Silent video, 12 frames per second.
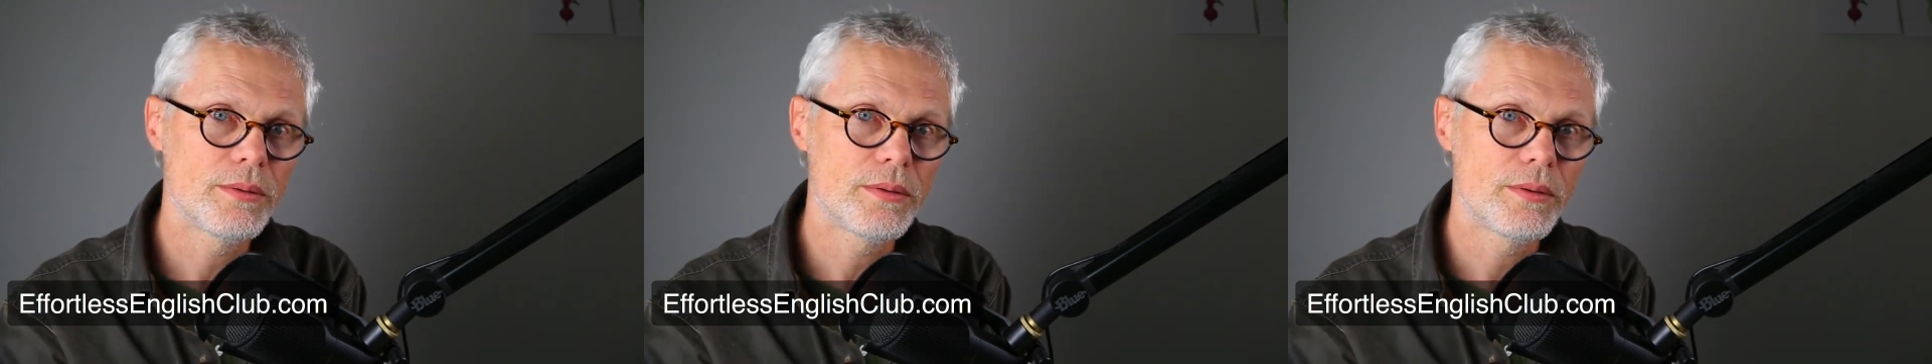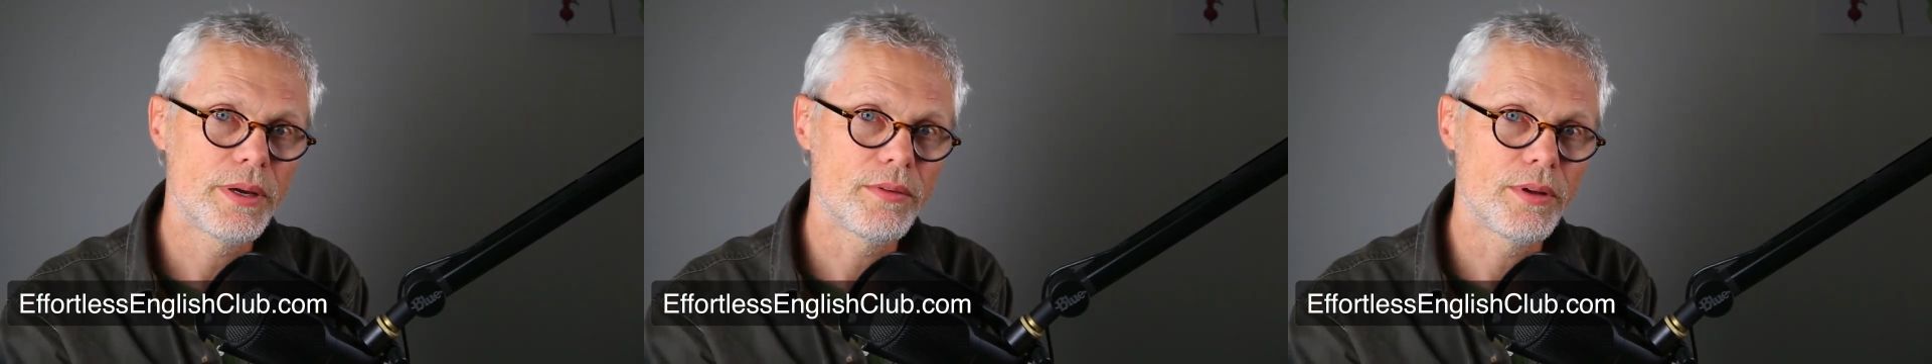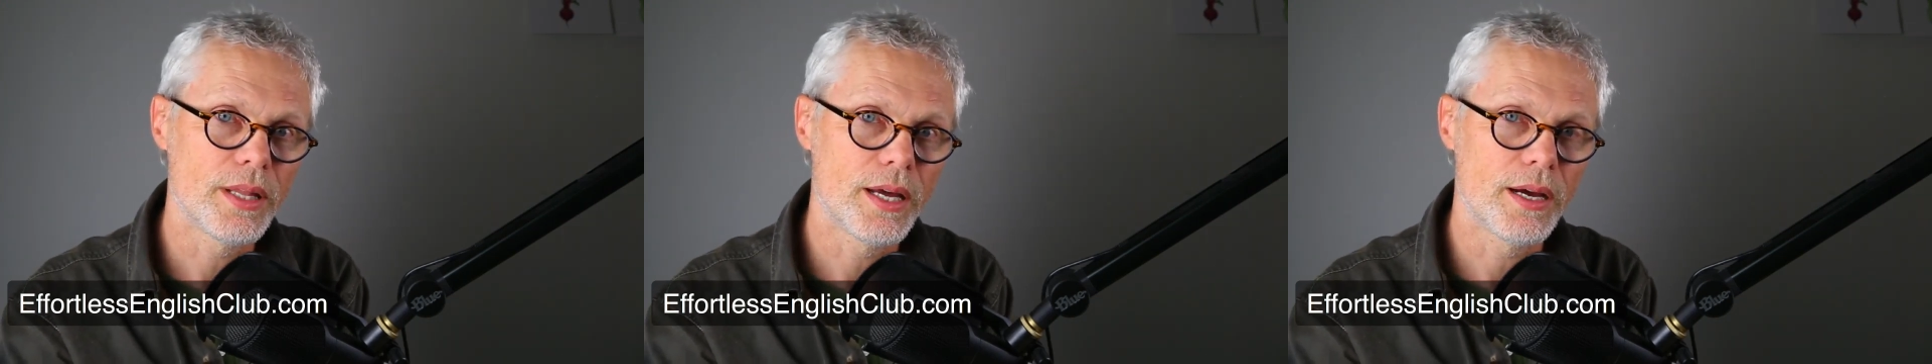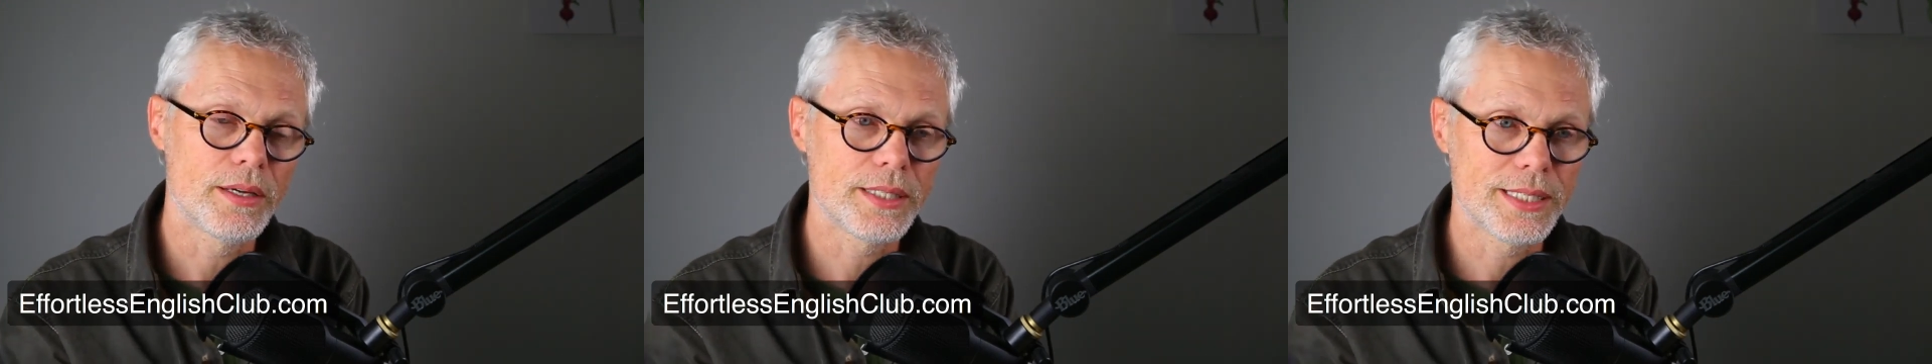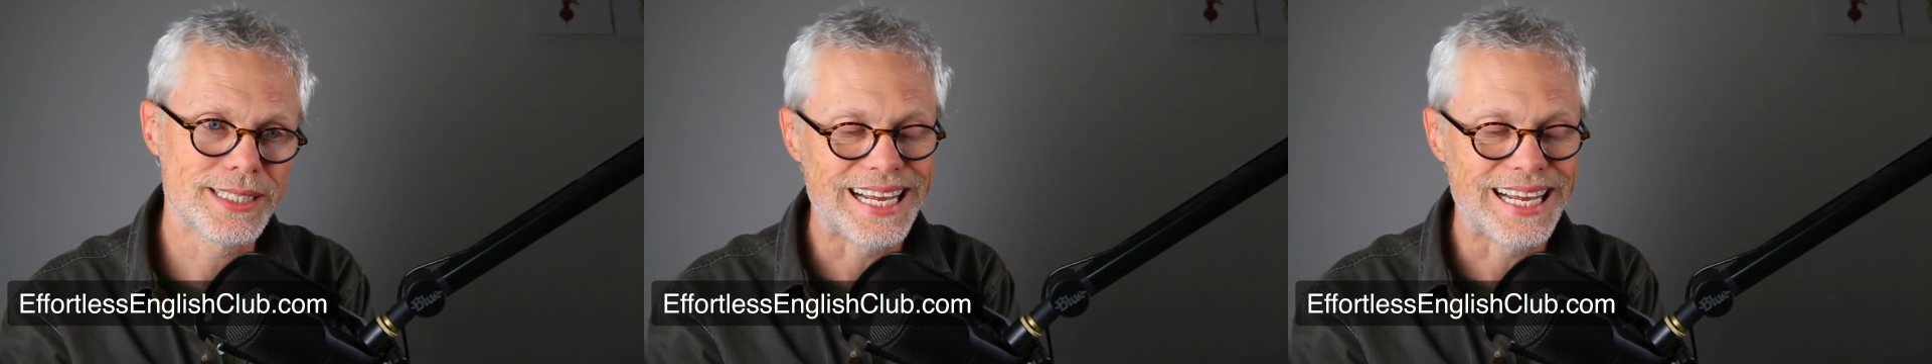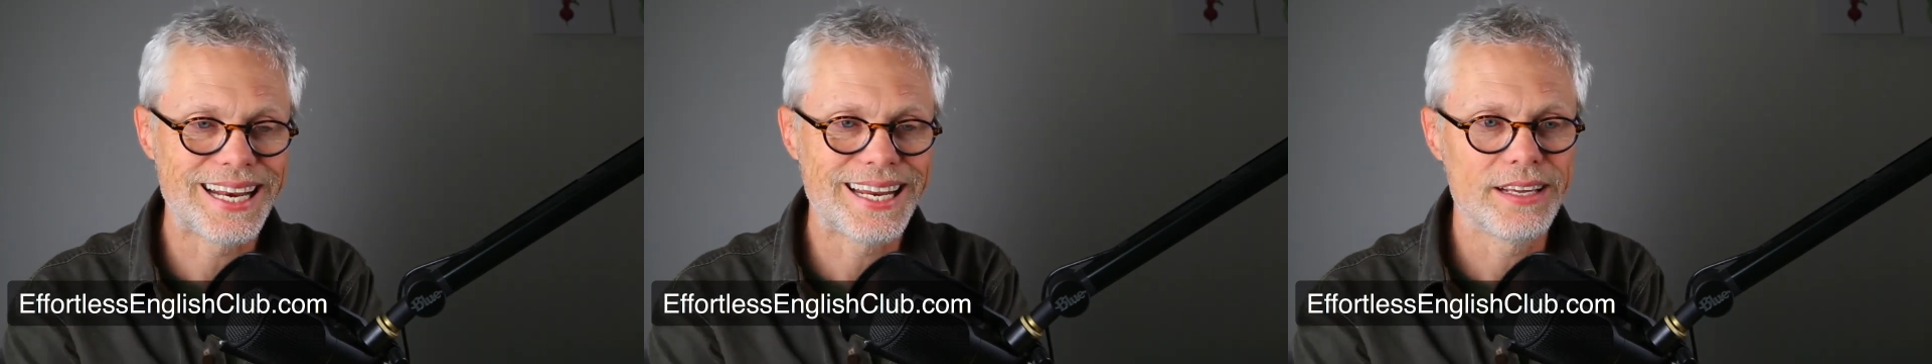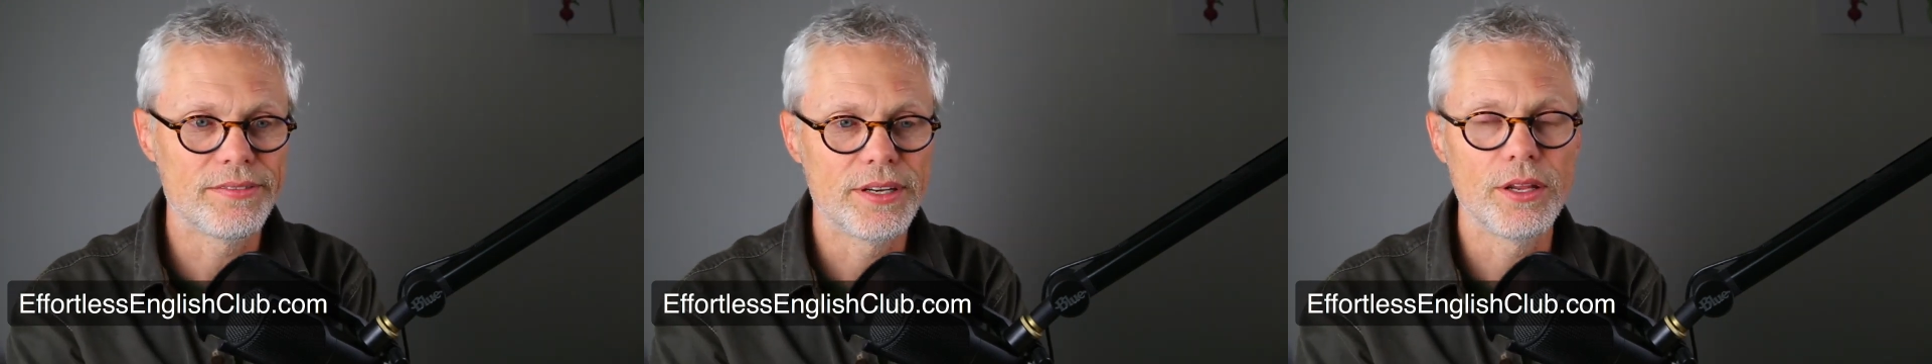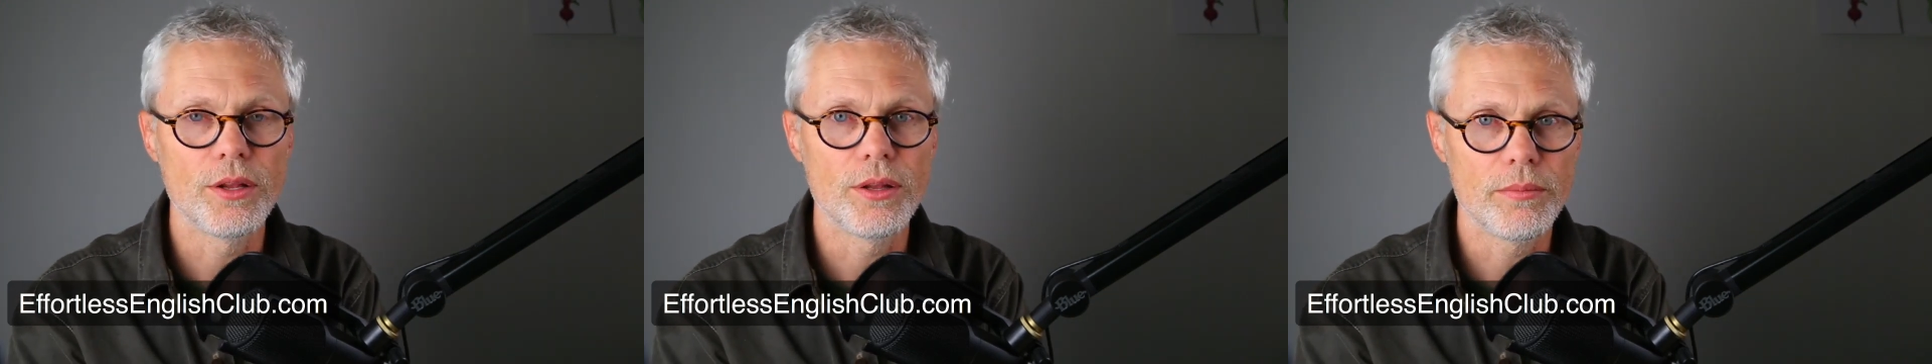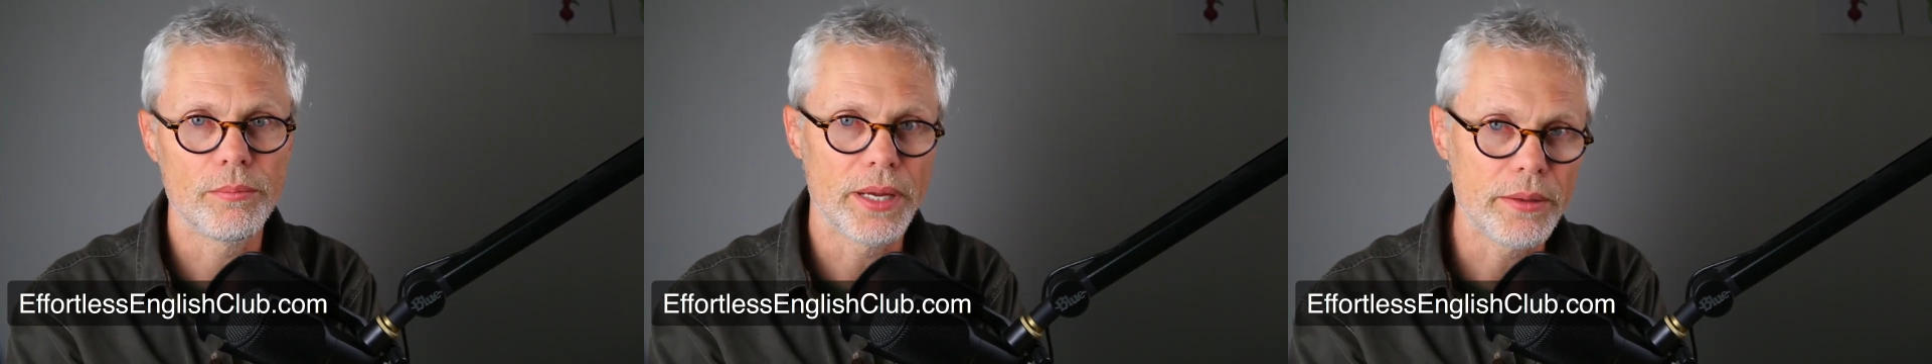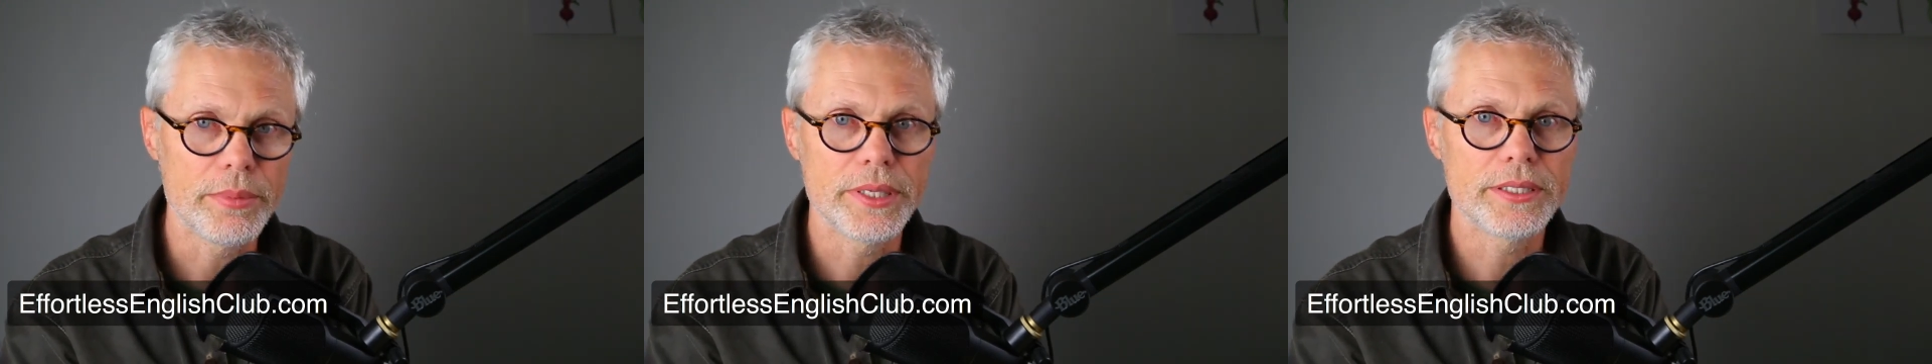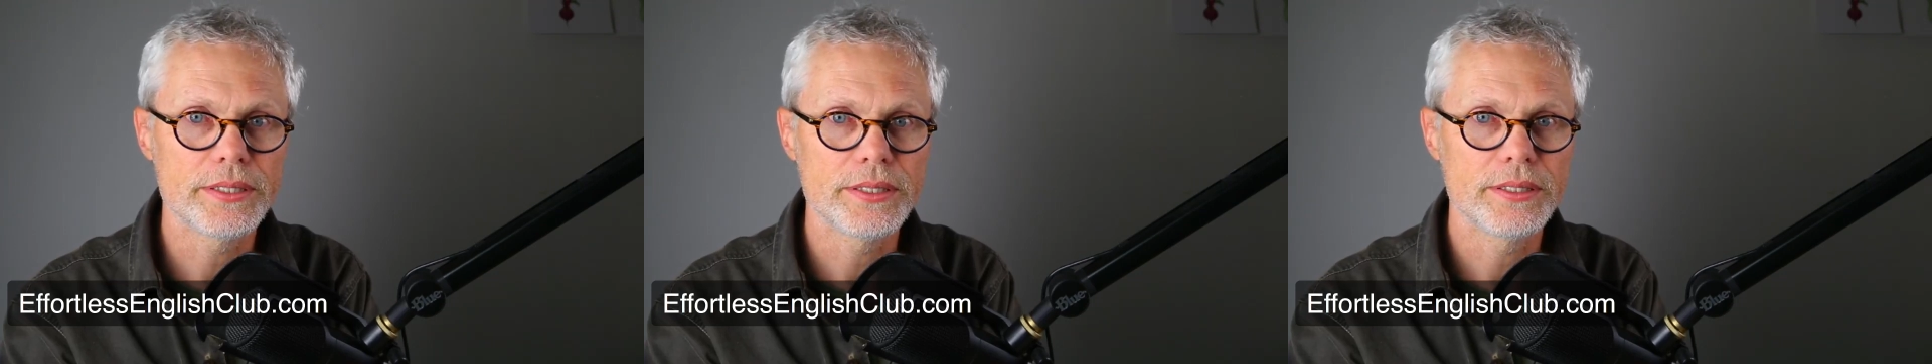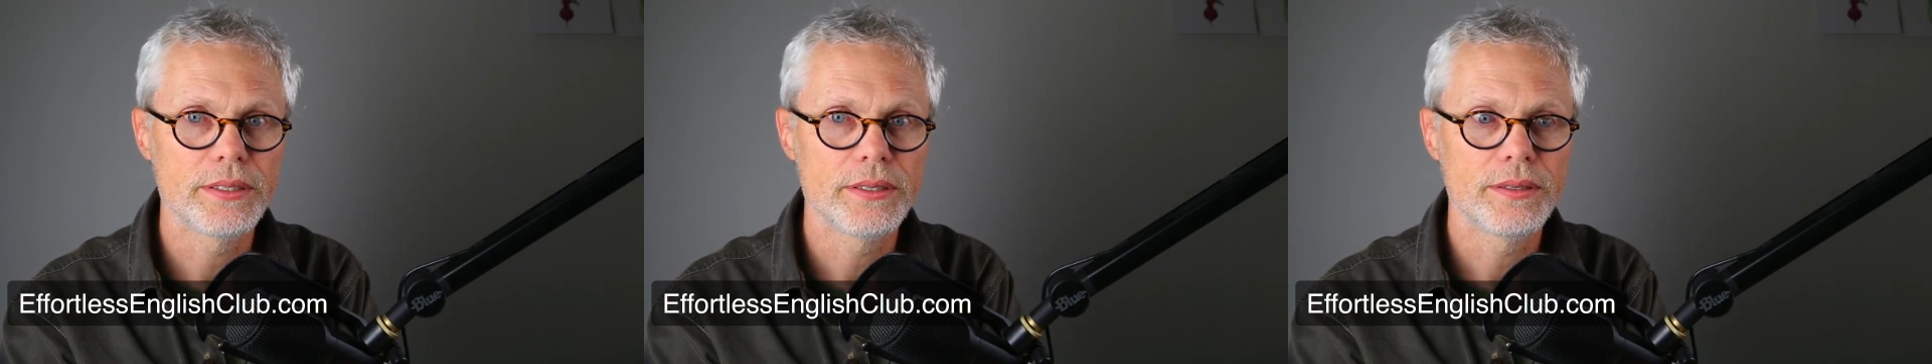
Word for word: We have a, society of adult babies